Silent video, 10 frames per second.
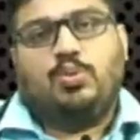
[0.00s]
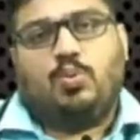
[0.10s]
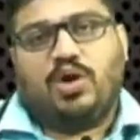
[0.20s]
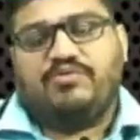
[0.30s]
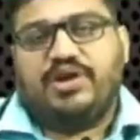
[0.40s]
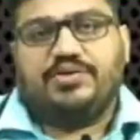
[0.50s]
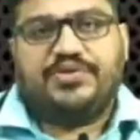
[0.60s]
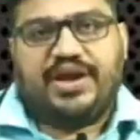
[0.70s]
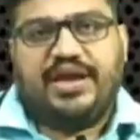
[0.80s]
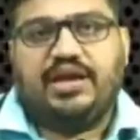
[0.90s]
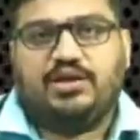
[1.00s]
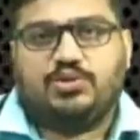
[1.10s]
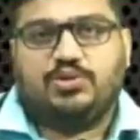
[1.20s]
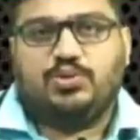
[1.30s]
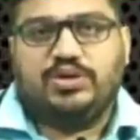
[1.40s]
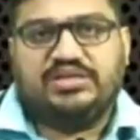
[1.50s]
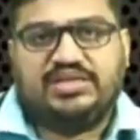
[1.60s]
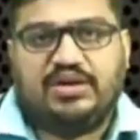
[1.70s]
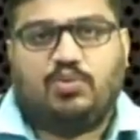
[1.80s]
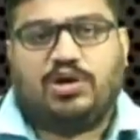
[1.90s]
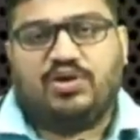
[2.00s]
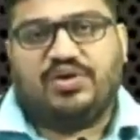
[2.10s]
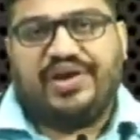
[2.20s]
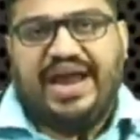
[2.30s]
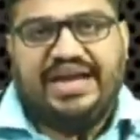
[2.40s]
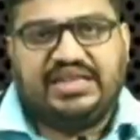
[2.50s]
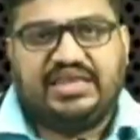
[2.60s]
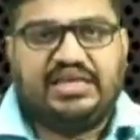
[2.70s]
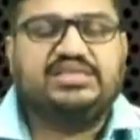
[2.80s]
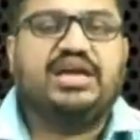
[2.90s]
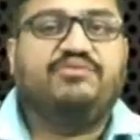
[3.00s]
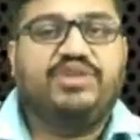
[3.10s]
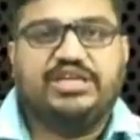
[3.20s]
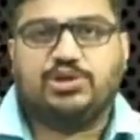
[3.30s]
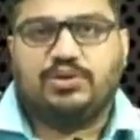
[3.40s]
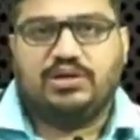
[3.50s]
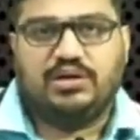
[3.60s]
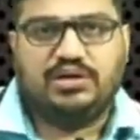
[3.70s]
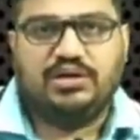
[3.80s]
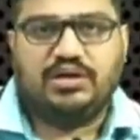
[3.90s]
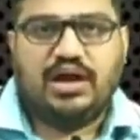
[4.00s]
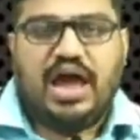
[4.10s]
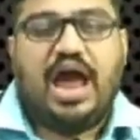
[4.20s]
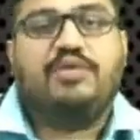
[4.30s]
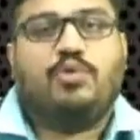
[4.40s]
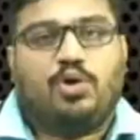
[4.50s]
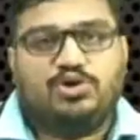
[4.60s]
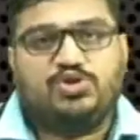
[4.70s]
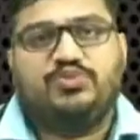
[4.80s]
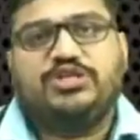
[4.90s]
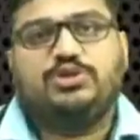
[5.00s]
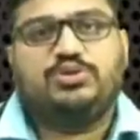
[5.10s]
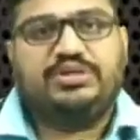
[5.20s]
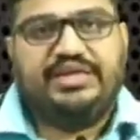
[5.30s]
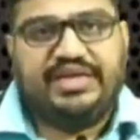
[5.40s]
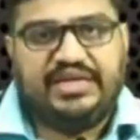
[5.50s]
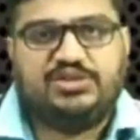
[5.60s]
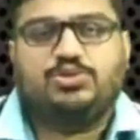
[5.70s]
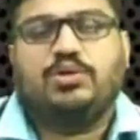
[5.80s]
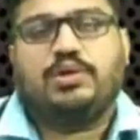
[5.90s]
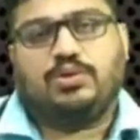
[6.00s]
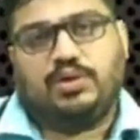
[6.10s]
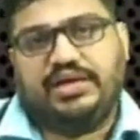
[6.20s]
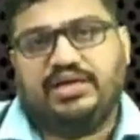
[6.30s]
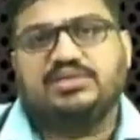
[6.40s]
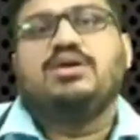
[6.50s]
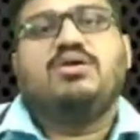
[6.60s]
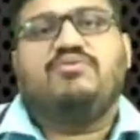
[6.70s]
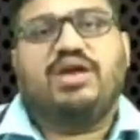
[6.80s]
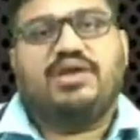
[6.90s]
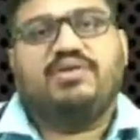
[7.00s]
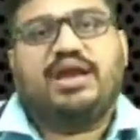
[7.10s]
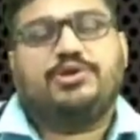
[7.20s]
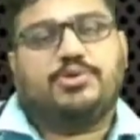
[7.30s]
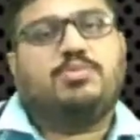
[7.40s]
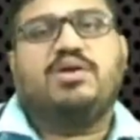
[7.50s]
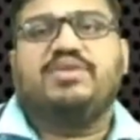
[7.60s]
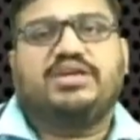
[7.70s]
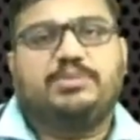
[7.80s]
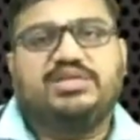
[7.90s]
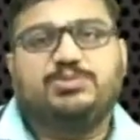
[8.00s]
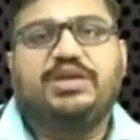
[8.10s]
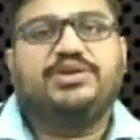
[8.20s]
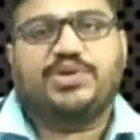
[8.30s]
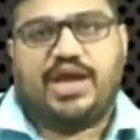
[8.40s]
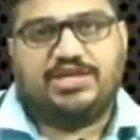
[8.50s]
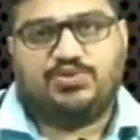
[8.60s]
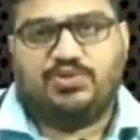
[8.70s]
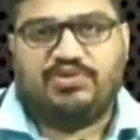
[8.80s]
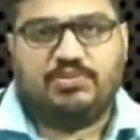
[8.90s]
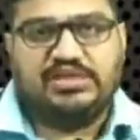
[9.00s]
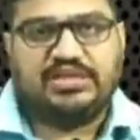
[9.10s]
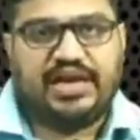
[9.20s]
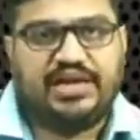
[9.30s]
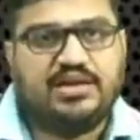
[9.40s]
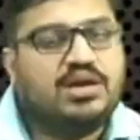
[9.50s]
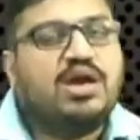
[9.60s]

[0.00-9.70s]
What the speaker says: what we are trying to do is that what are right things that we should learn and also we should teach to our colleagues whenever a trauma victim is being transferred from the site